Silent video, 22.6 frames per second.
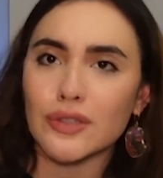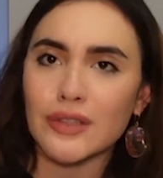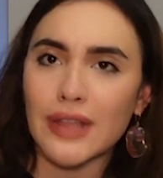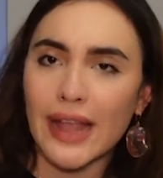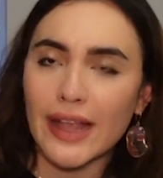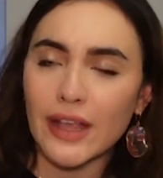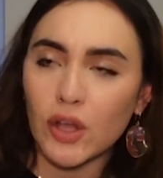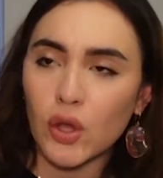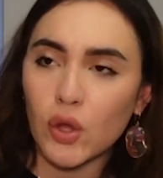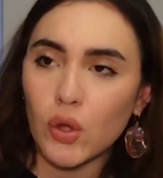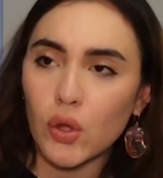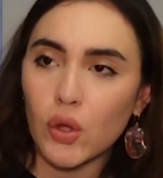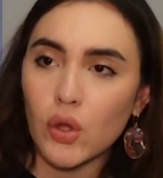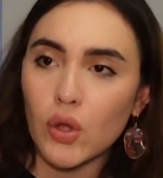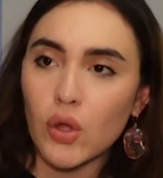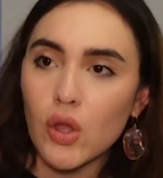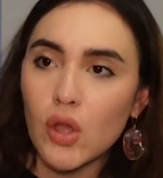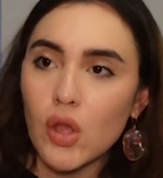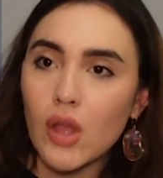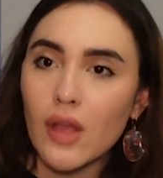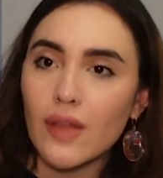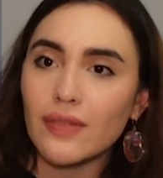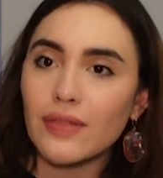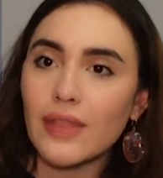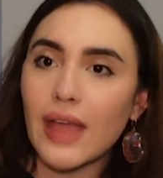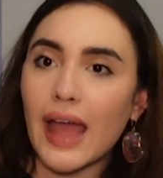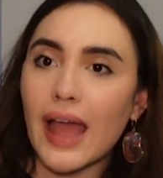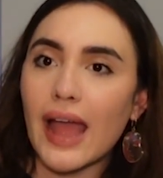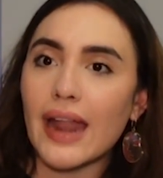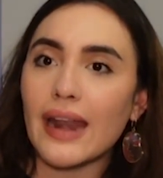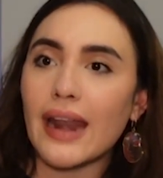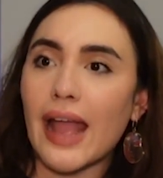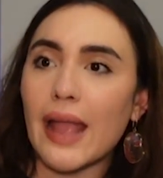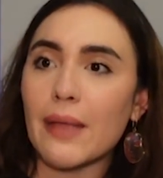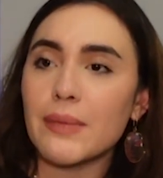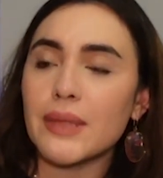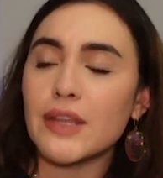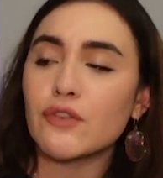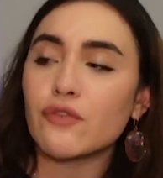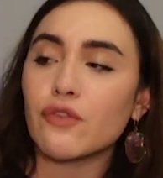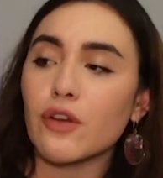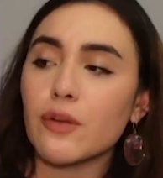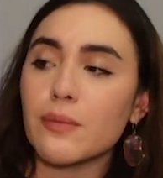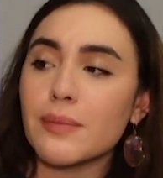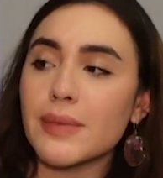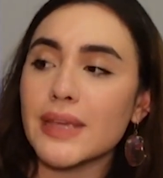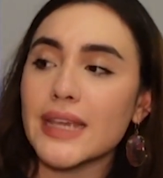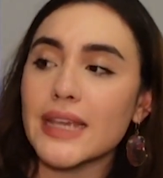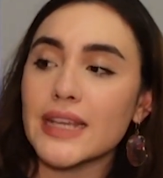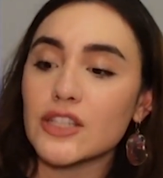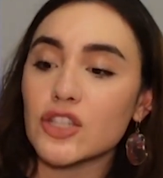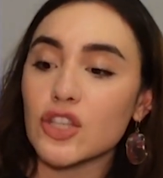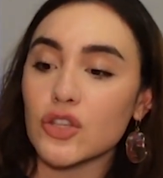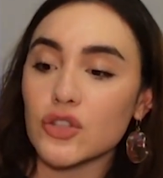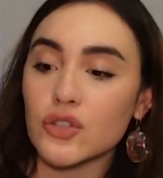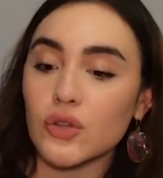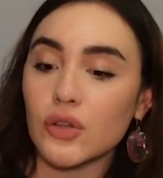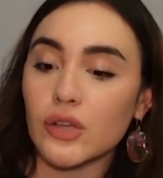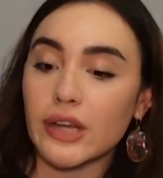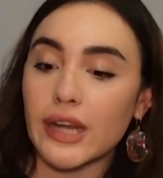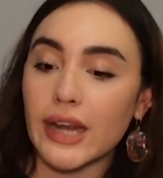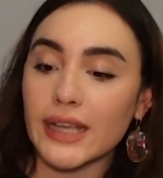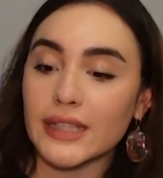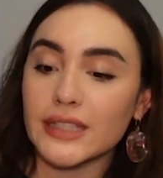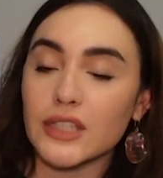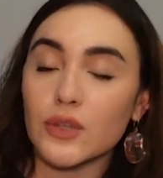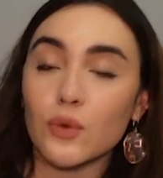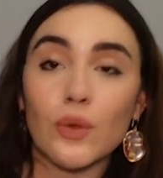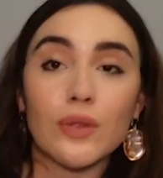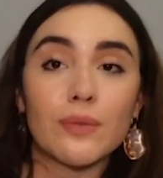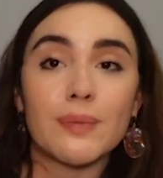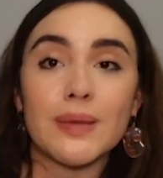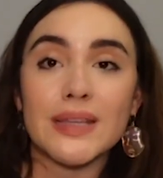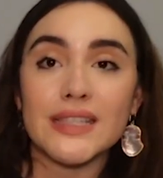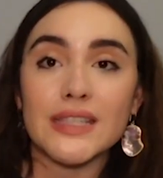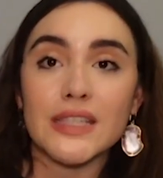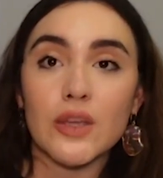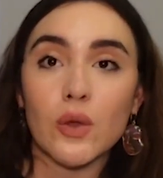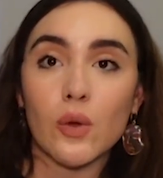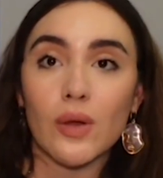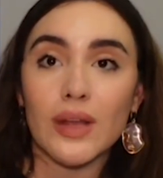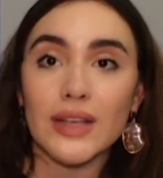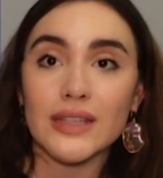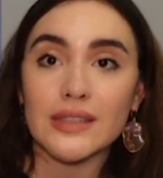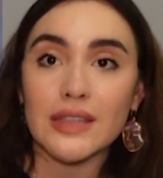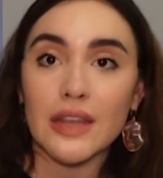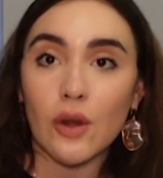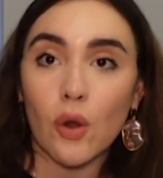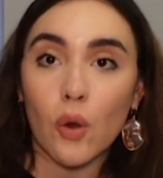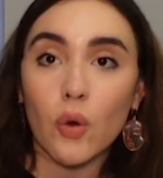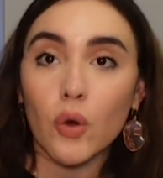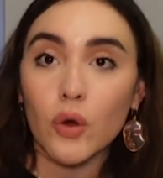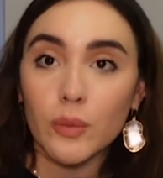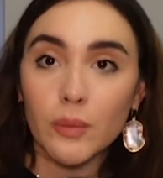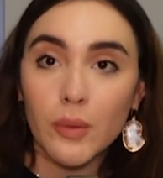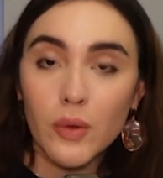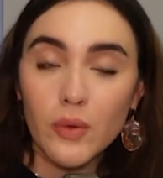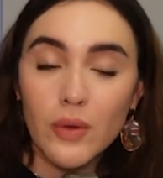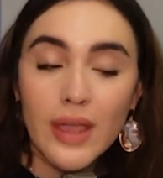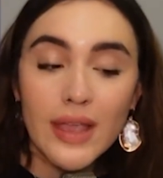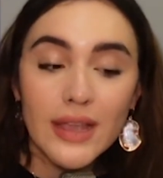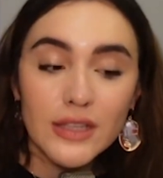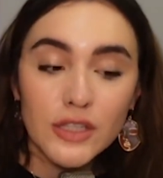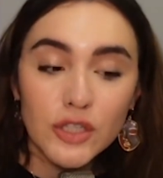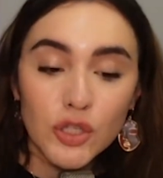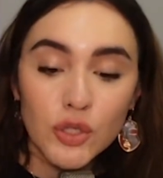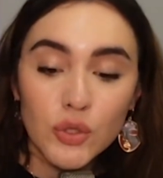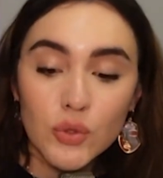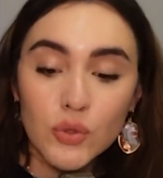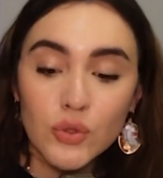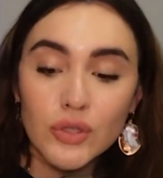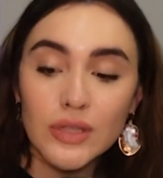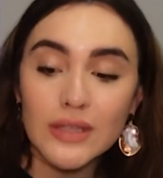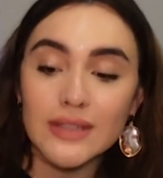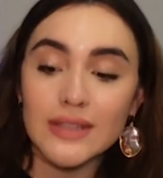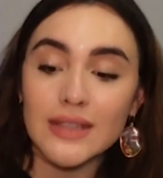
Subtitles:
cycle that, I mean, for me, it's also connected with PCOS and hormone issues.